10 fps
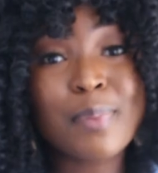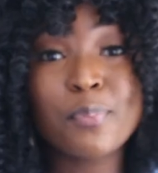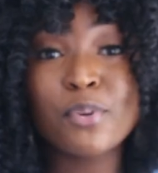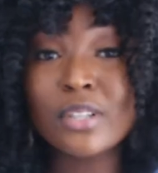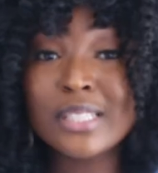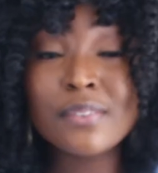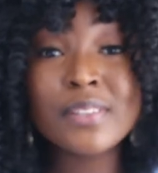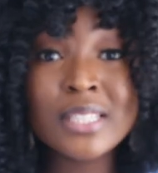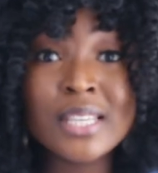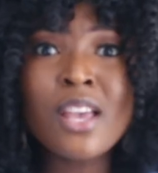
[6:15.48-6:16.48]
my
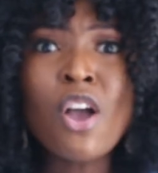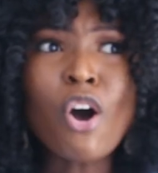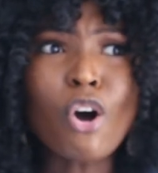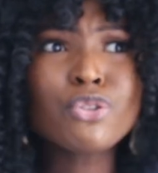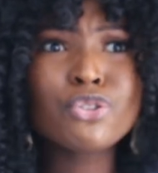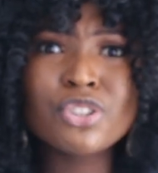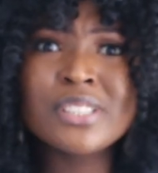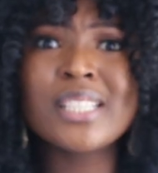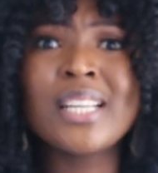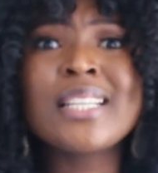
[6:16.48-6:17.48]
productivity. Also,
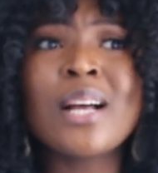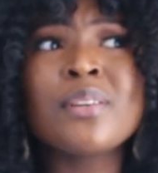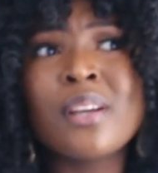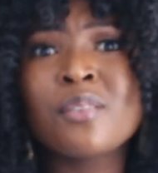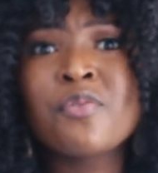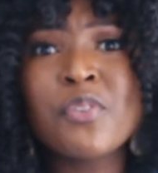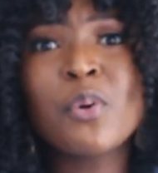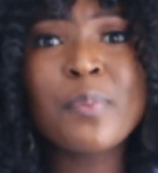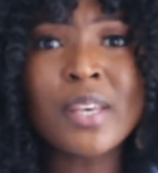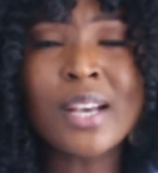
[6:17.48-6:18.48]
just sitting down here and
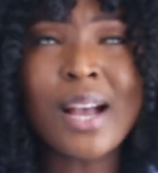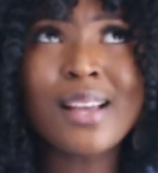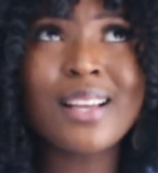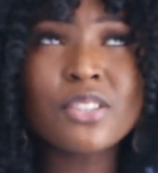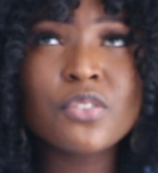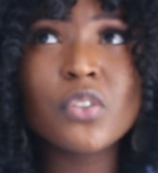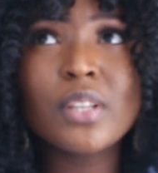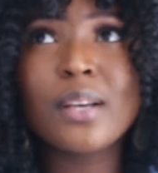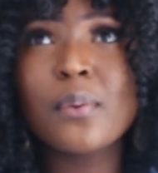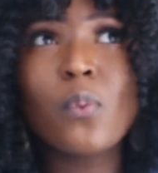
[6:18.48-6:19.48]
filming, I just feel
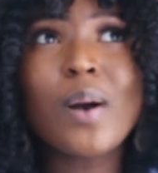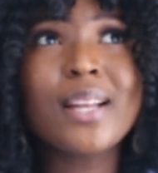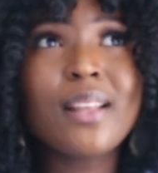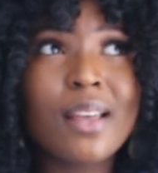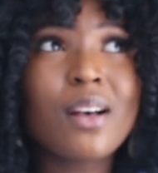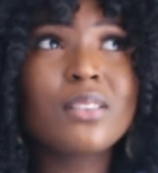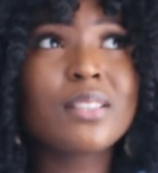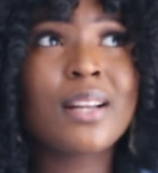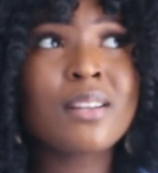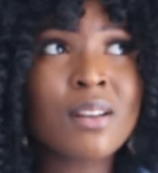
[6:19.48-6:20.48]
like, why the hell
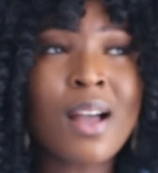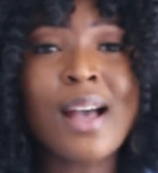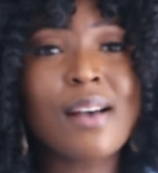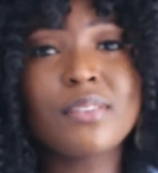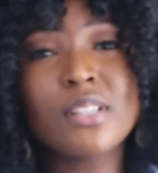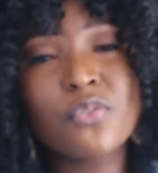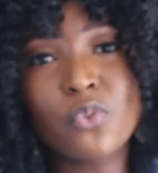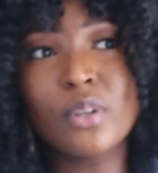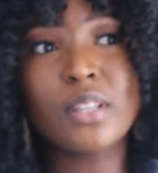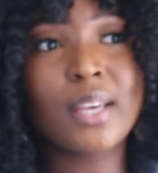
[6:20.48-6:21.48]
did I not have this
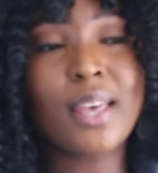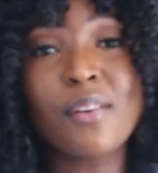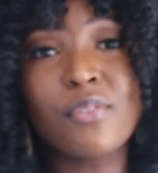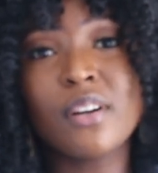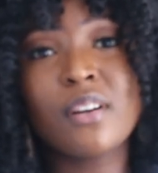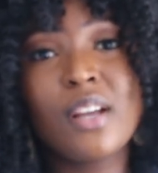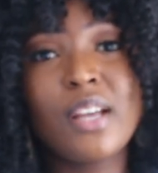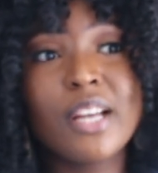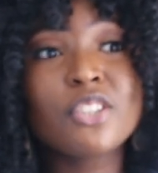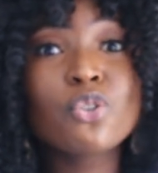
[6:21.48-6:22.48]
for like ever?
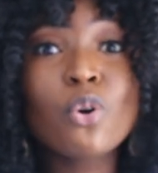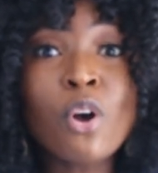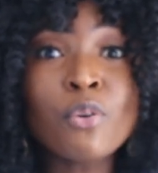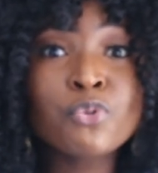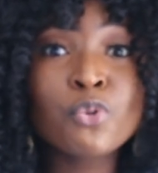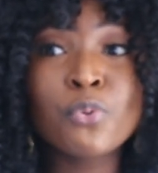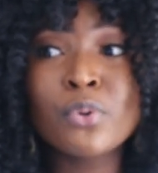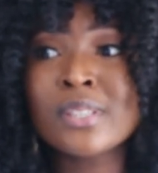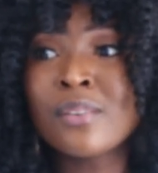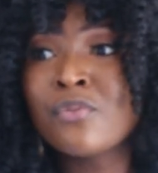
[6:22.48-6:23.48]
It's so comfortable,
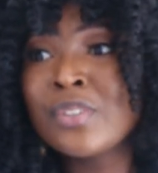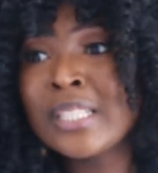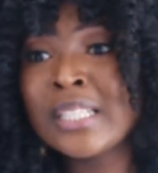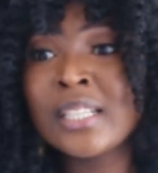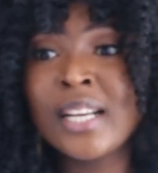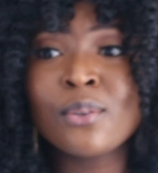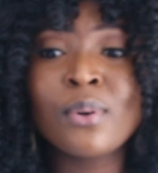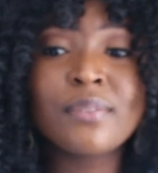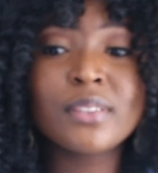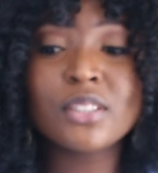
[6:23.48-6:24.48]
it's convenient. I
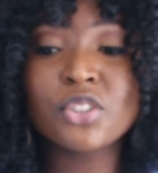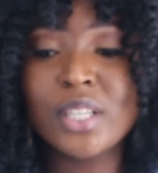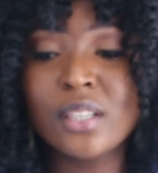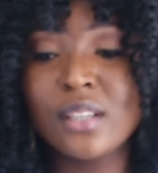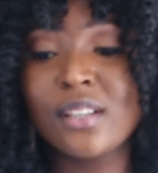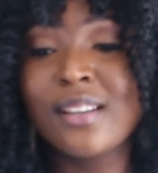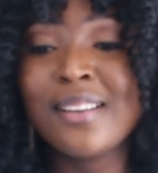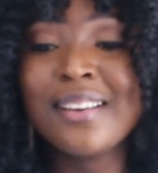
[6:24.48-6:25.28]
don't have to try to